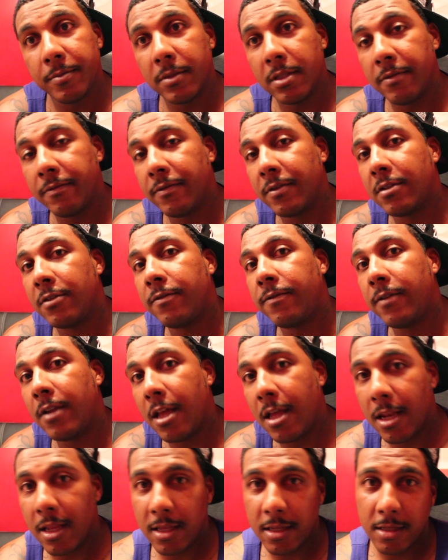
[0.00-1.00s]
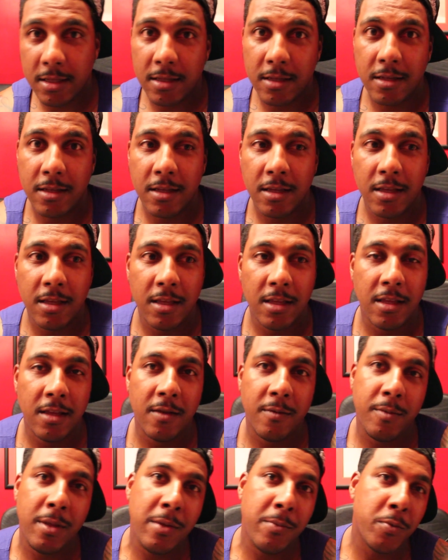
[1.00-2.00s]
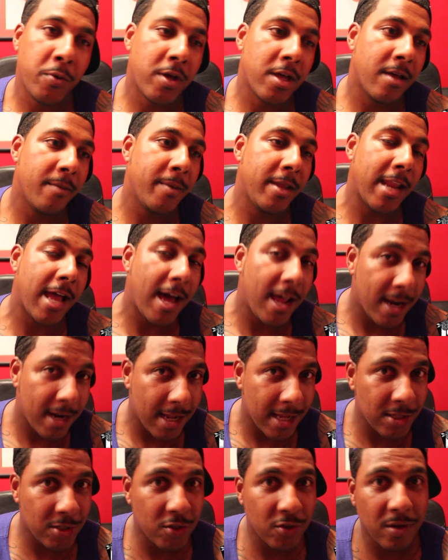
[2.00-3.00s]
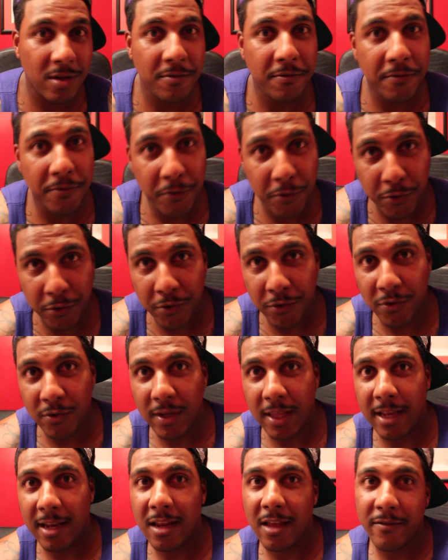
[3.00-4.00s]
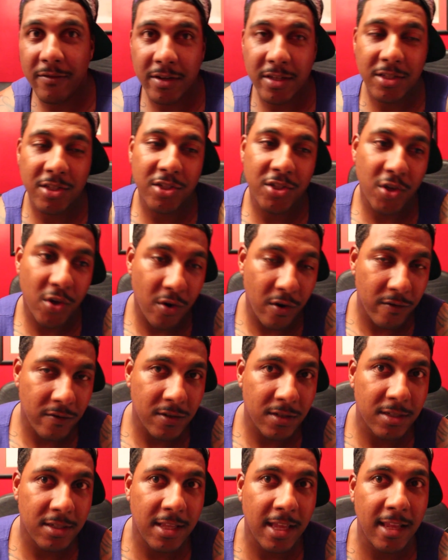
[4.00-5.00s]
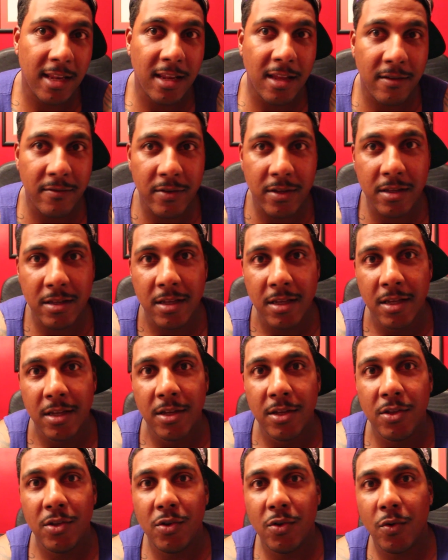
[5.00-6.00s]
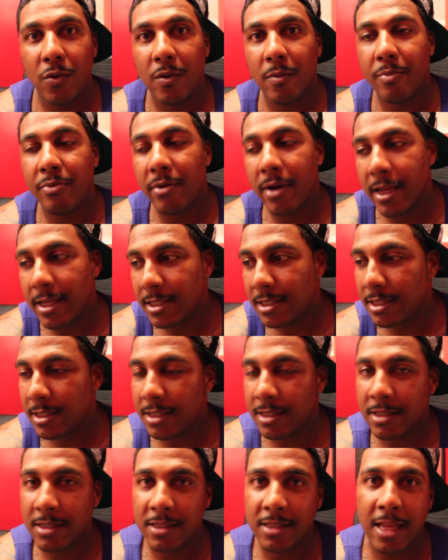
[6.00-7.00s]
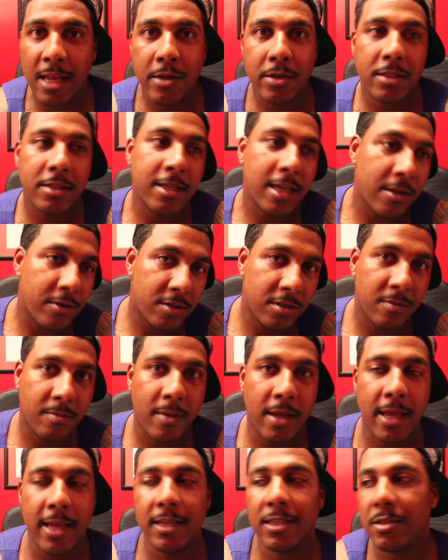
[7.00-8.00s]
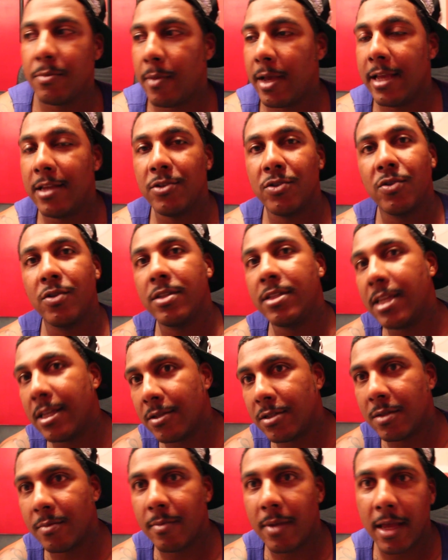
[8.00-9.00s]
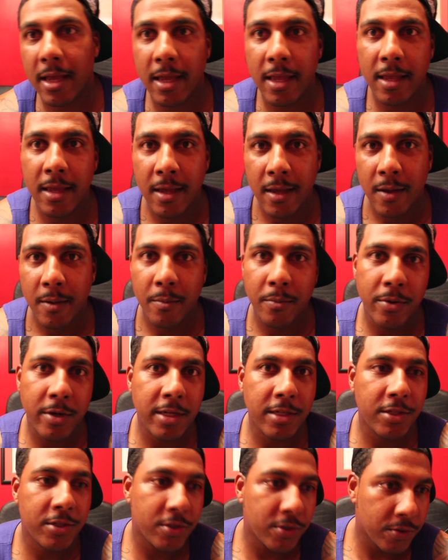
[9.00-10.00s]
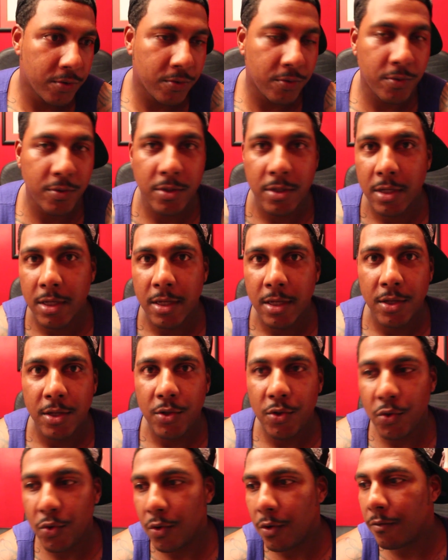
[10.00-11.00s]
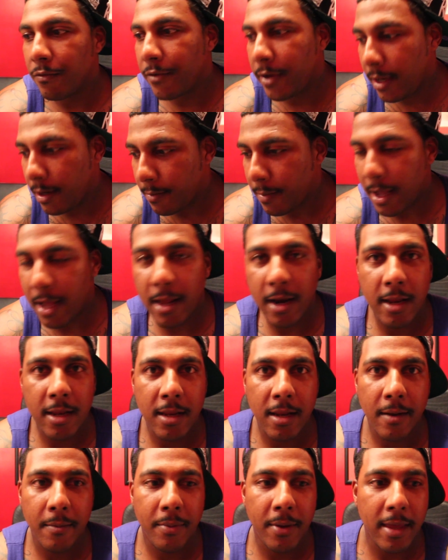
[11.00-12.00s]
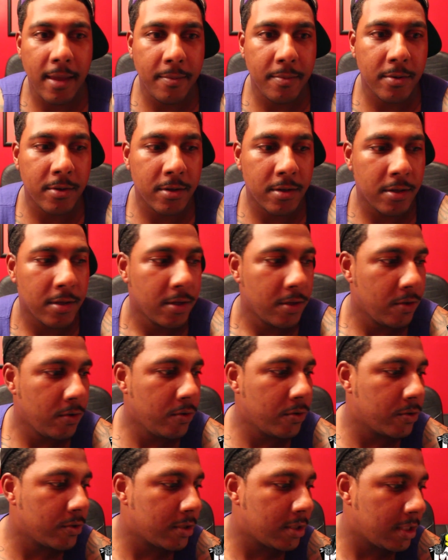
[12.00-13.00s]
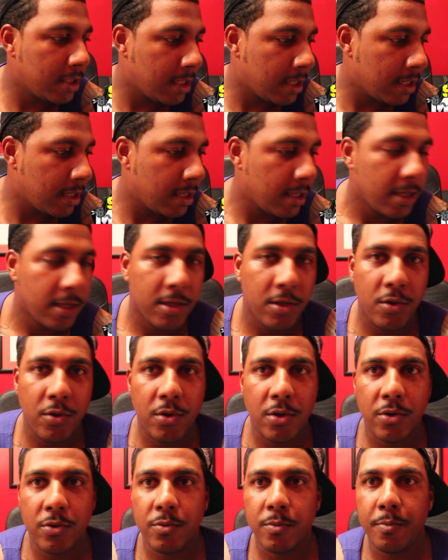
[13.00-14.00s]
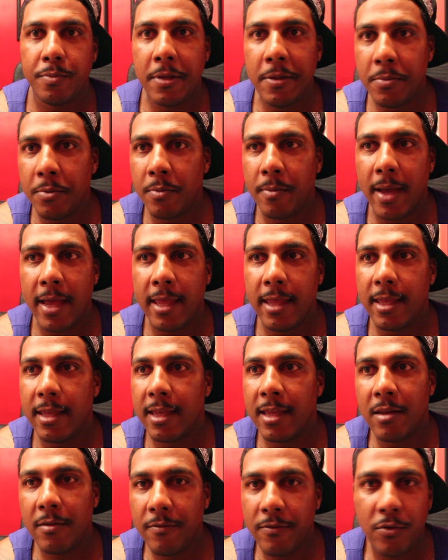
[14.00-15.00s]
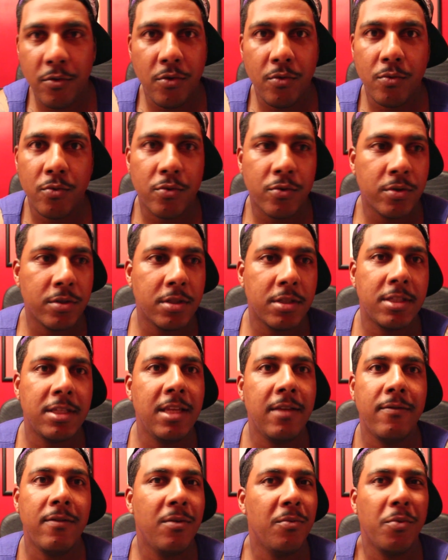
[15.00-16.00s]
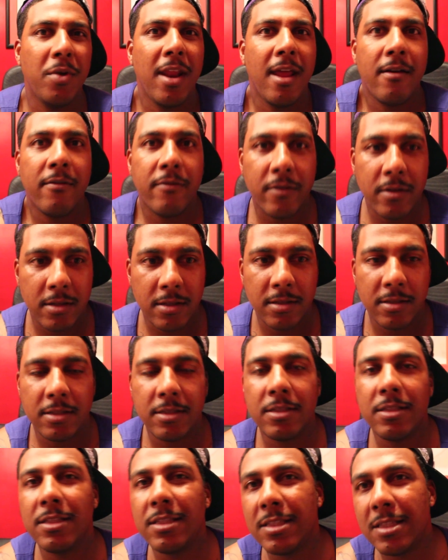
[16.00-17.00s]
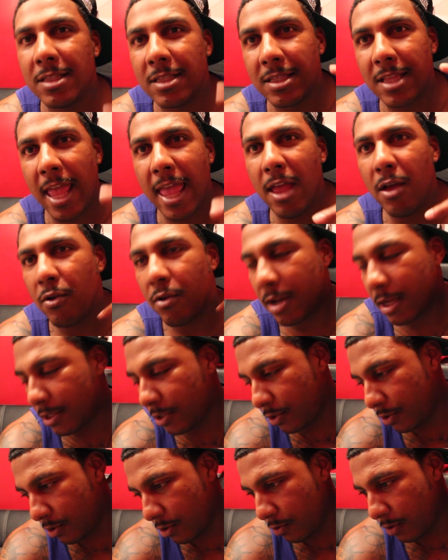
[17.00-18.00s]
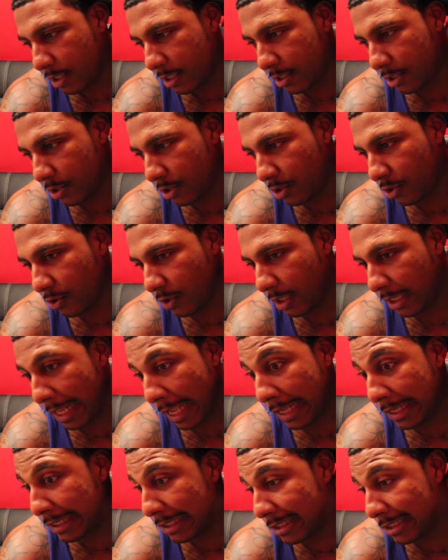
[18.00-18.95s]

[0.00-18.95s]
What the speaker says: if it's flooded, people coming out of that joint full, they loving the service, they loving, you know, the prices. They gonna tell somebody else gonna tell somebody. Pretty soon, you gonna read about it in the paper. You gonna see it. You know, people might interview you on TV, whatever. They gonna let you know that your joint, like,